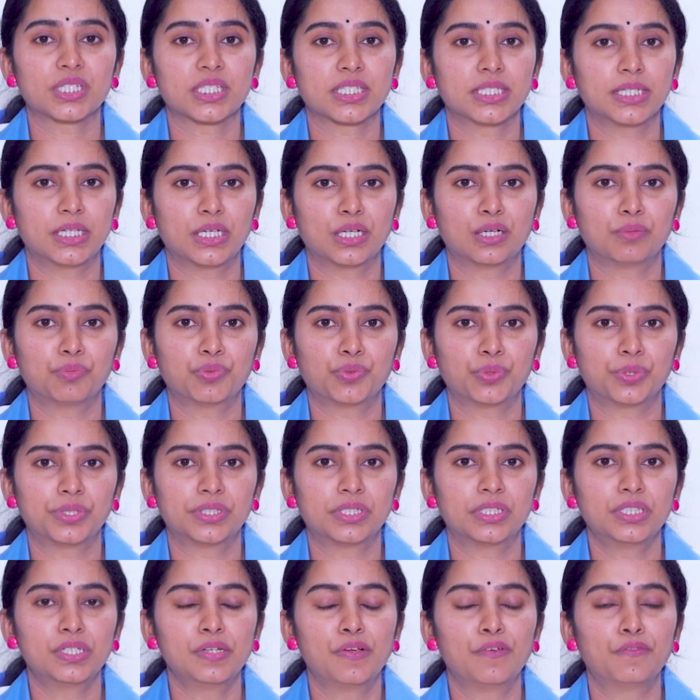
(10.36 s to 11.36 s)
Sneha
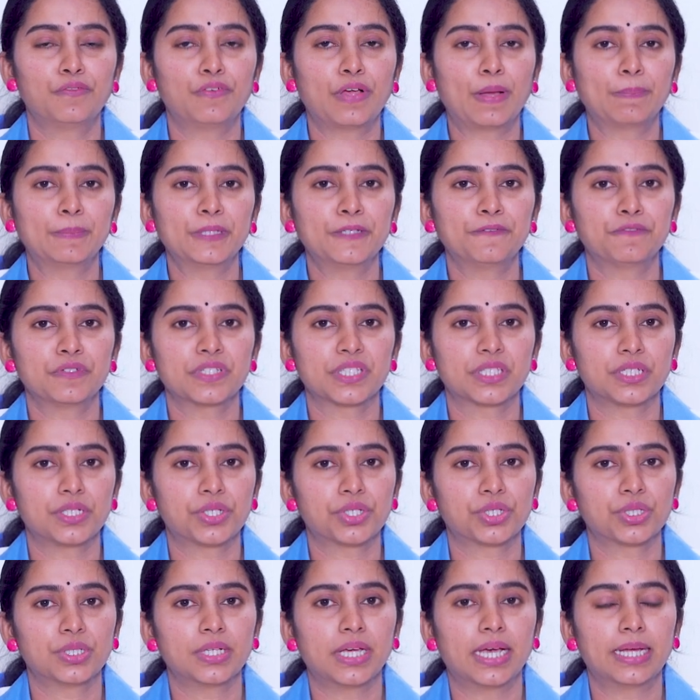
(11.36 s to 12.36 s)
Mohanan, family
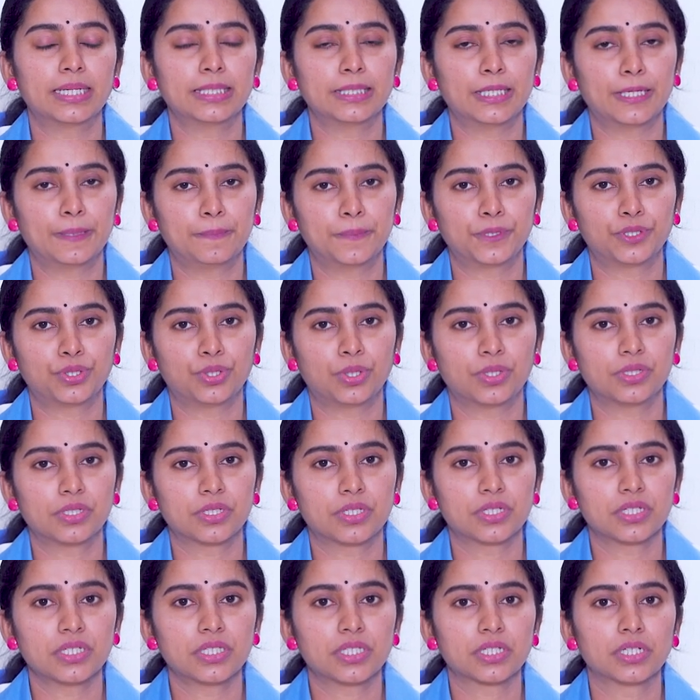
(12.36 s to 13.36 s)
physician and
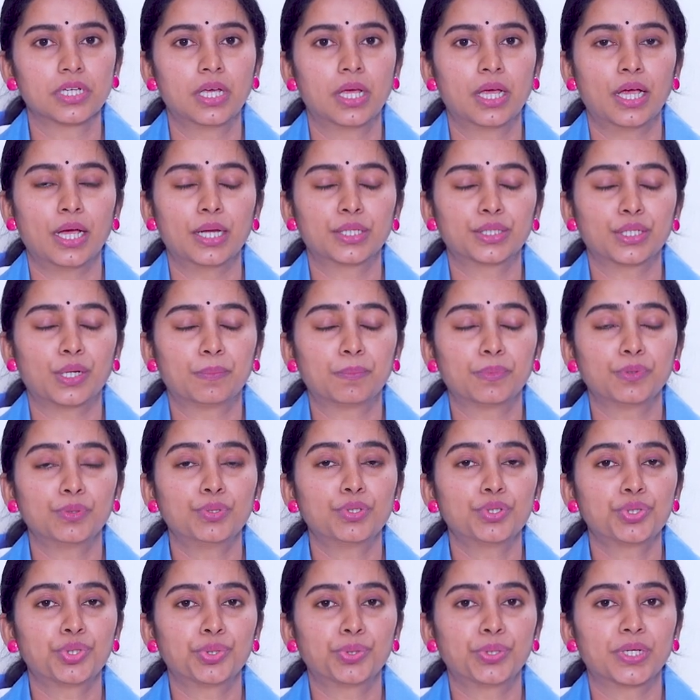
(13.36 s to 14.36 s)
diabetologist at
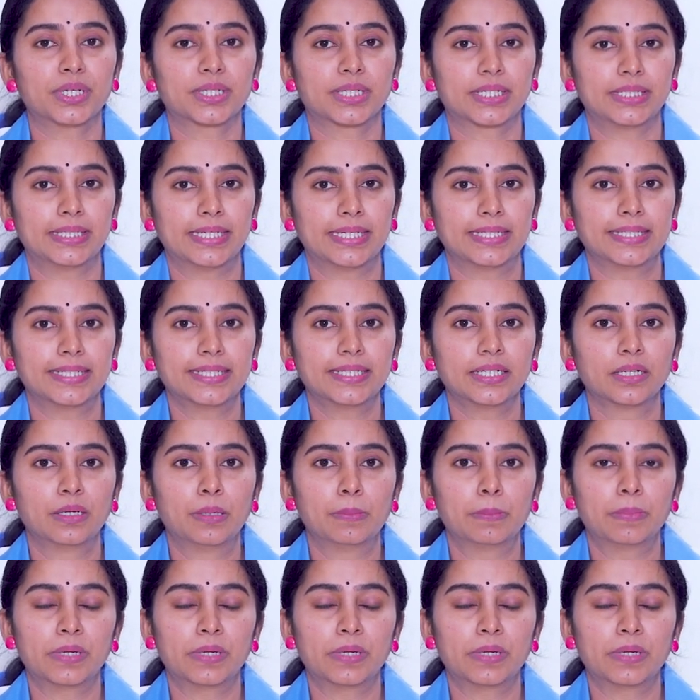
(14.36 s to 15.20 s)
Apollo Sugar Clinic,